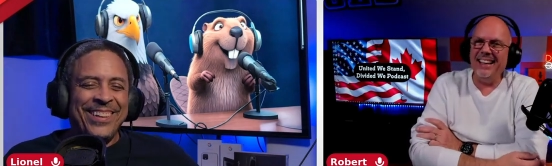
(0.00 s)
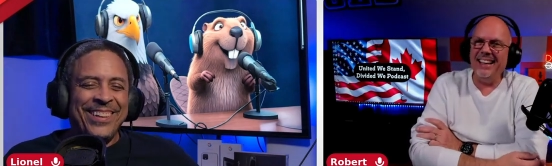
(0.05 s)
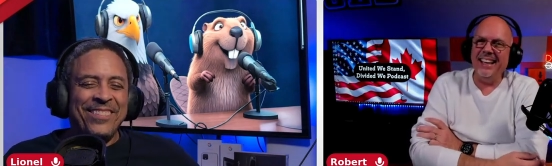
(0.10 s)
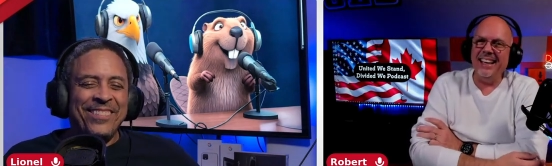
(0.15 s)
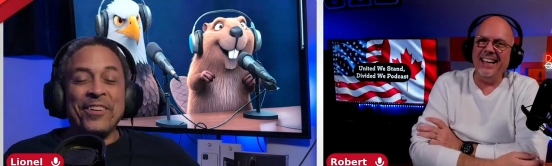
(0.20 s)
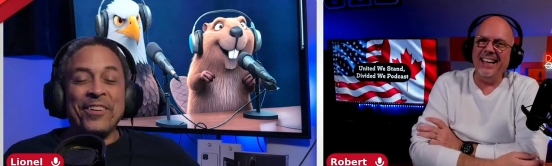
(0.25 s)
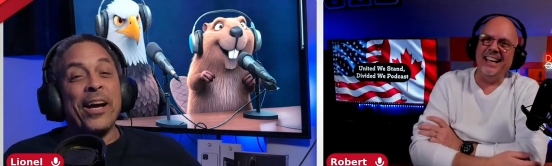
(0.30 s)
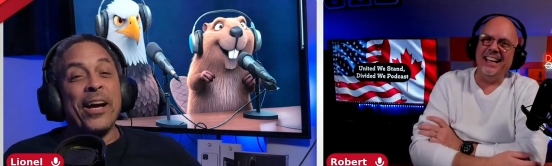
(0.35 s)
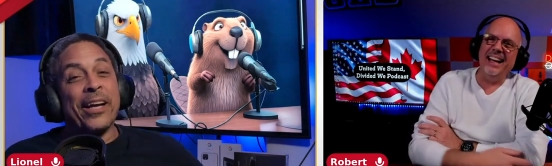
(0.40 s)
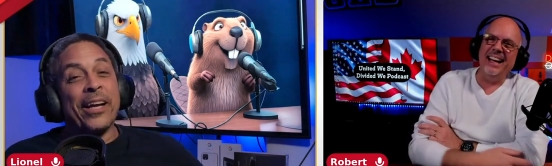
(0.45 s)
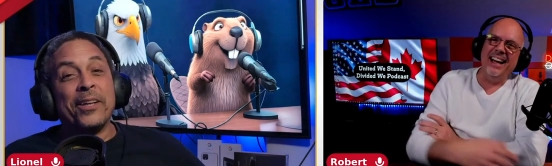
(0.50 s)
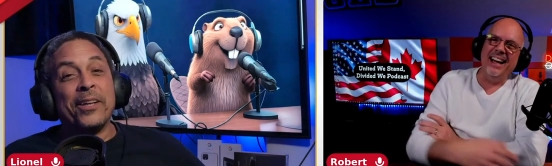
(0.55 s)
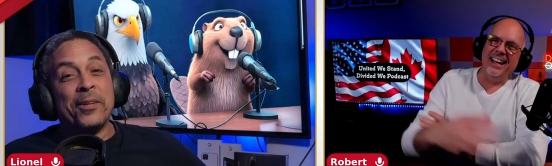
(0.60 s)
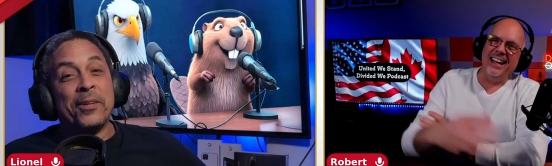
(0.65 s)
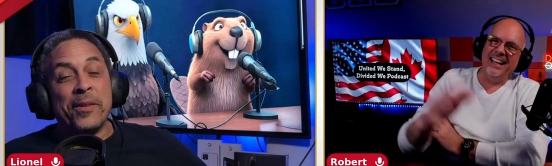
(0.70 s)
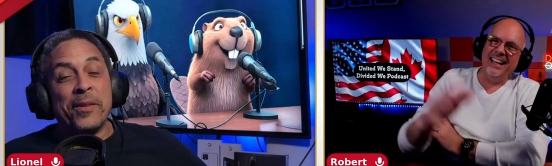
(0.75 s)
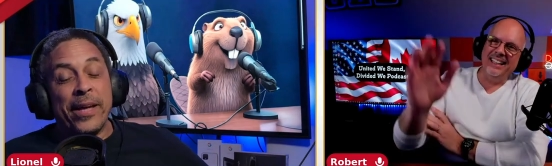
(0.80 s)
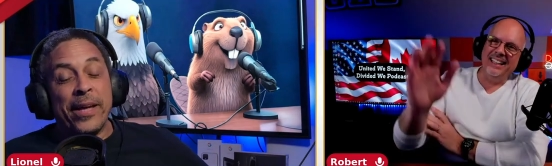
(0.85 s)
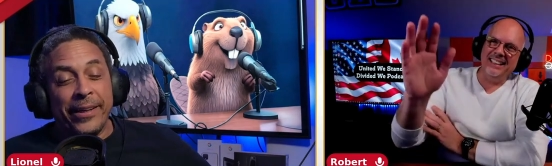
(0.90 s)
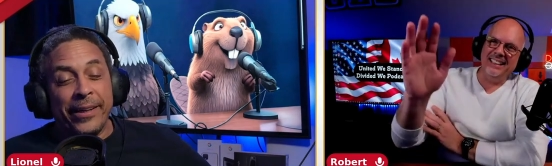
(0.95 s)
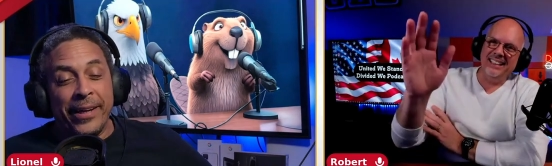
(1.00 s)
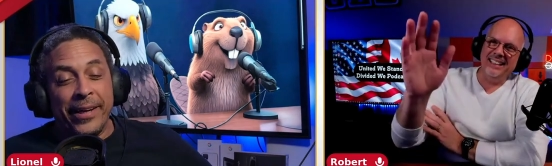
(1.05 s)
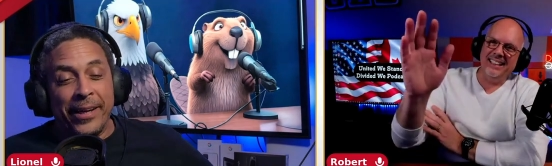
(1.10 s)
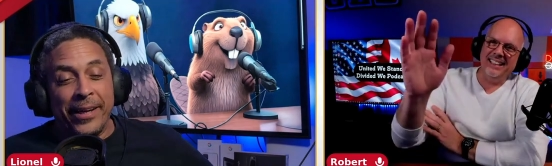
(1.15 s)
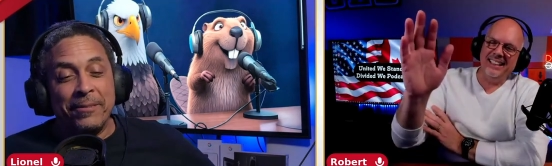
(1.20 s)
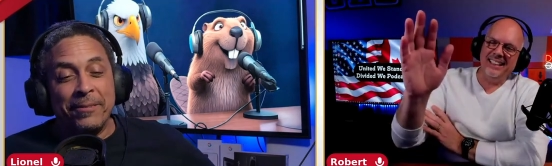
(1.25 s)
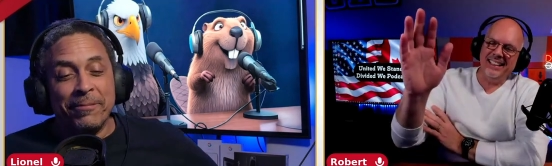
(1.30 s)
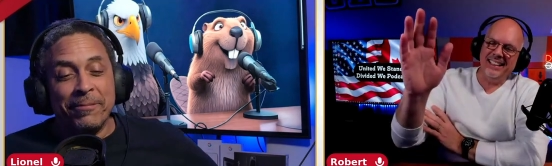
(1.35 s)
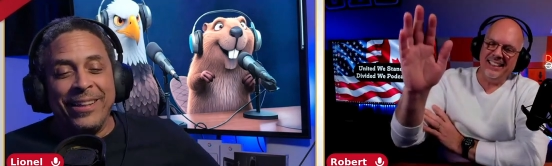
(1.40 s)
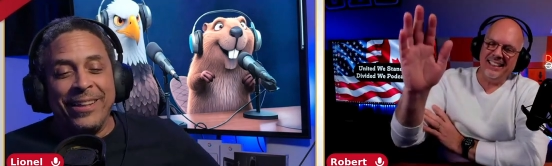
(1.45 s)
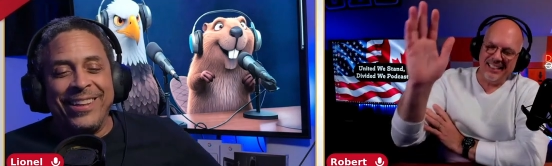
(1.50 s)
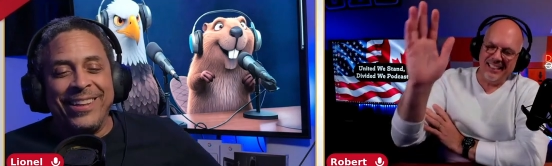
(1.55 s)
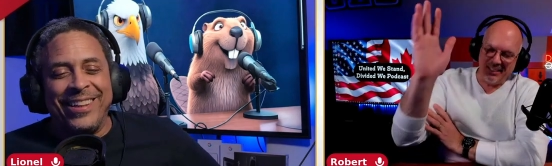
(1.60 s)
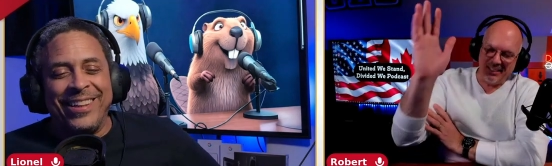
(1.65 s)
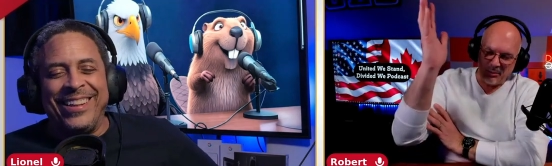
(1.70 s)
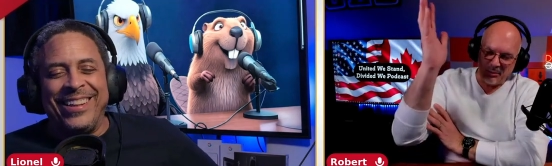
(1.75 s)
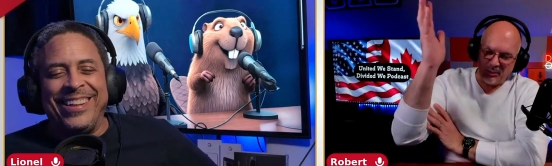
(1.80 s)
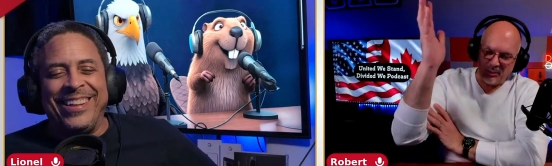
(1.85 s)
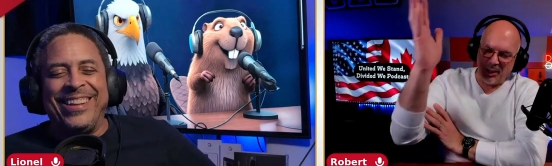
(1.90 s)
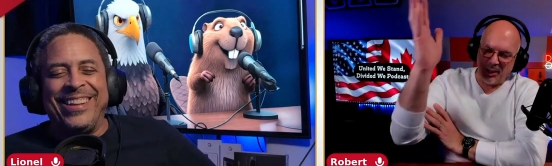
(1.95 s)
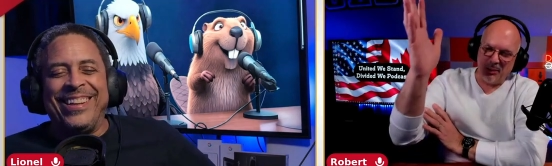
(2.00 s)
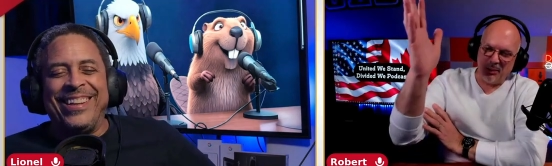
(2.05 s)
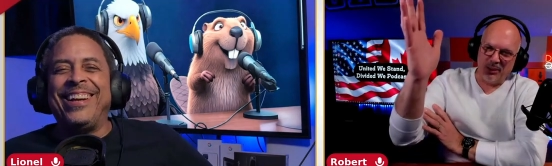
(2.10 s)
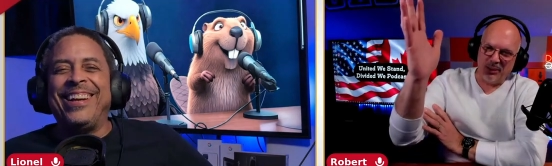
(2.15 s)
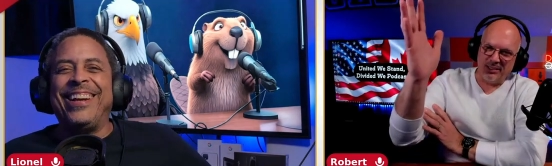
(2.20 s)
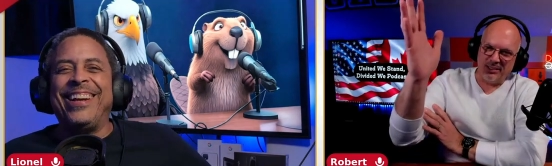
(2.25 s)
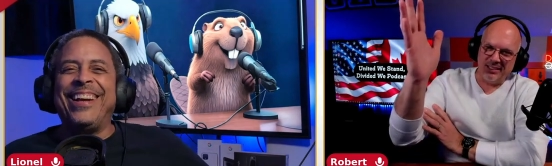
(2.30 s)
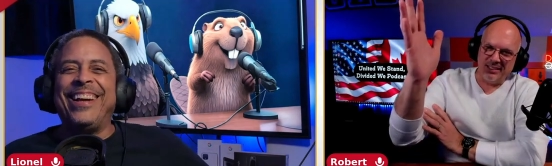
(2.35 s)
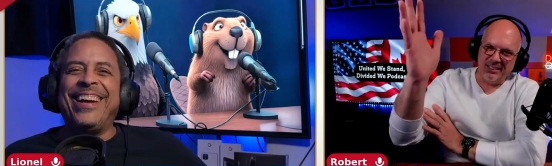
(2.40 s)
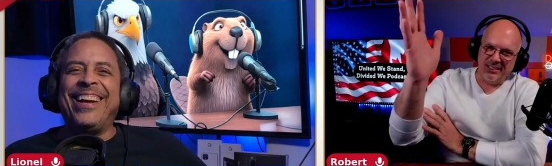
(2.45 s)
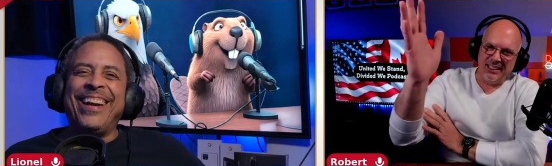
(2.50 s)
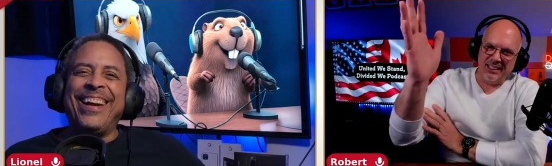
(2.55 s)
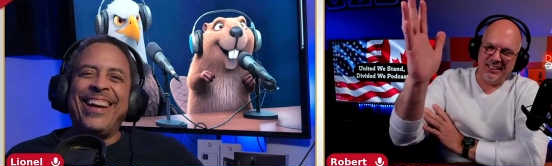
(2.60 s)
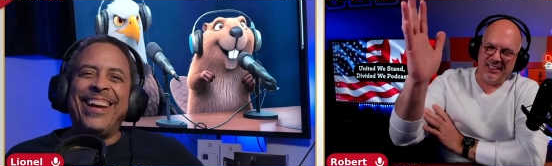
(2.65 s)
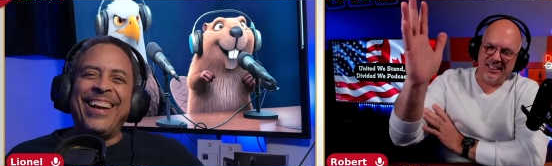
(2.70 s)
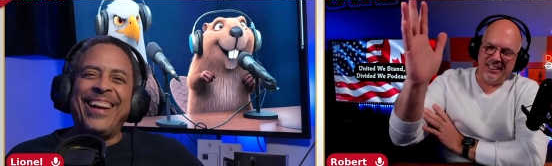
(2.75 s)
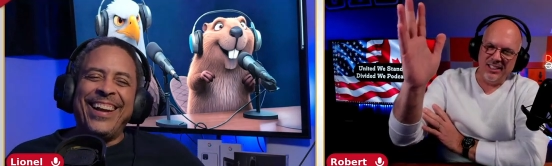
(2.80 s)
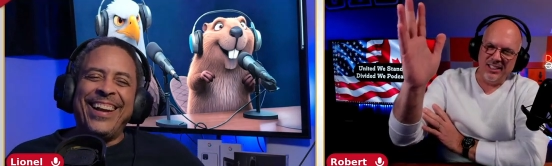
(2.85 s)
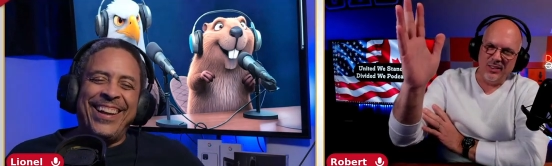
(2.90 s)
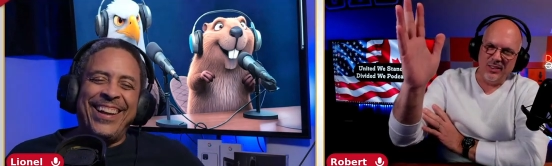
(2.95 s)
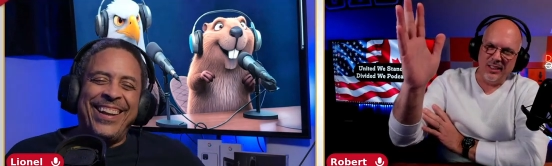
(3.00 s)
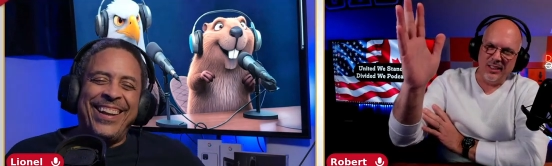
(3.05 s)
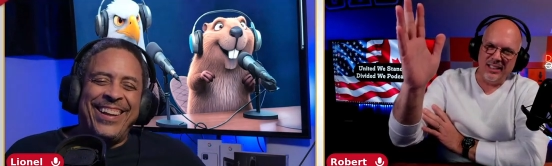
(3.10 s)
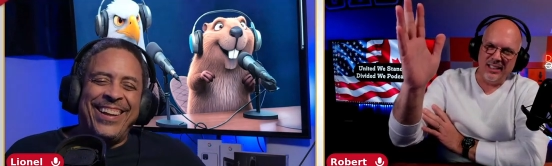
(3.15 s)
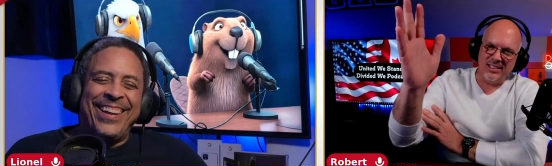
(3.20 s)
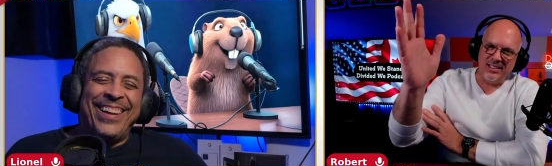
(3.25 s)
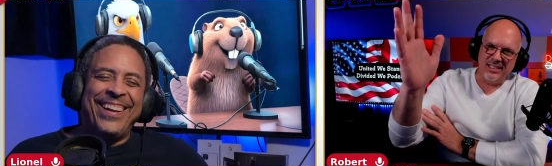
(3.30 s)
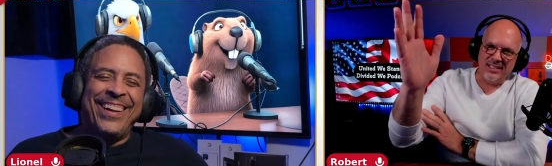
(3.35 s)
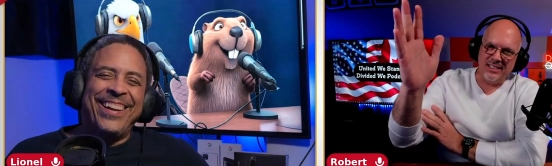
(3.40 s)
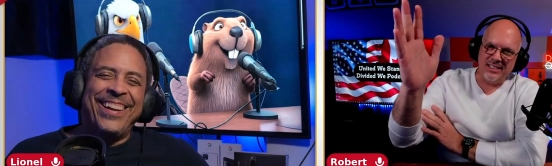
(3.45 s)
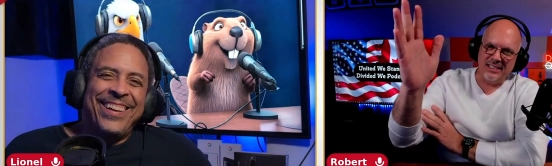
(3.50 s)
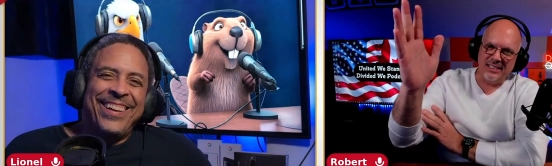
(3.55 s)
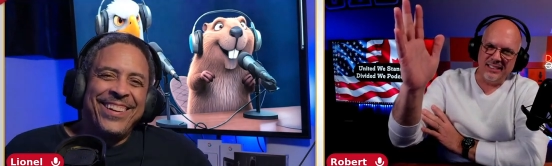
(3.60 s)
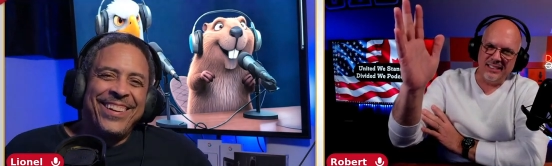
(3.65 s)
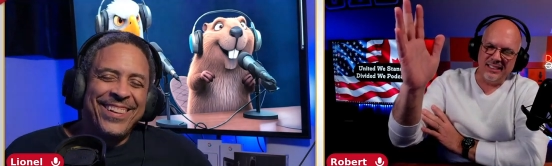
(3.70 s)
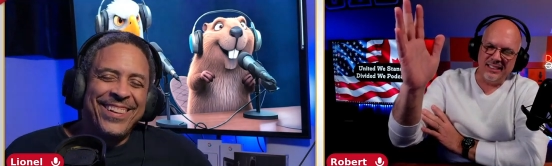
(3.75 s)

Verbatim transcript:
Speaker 1: We're not. And I am Robert in the U.S.,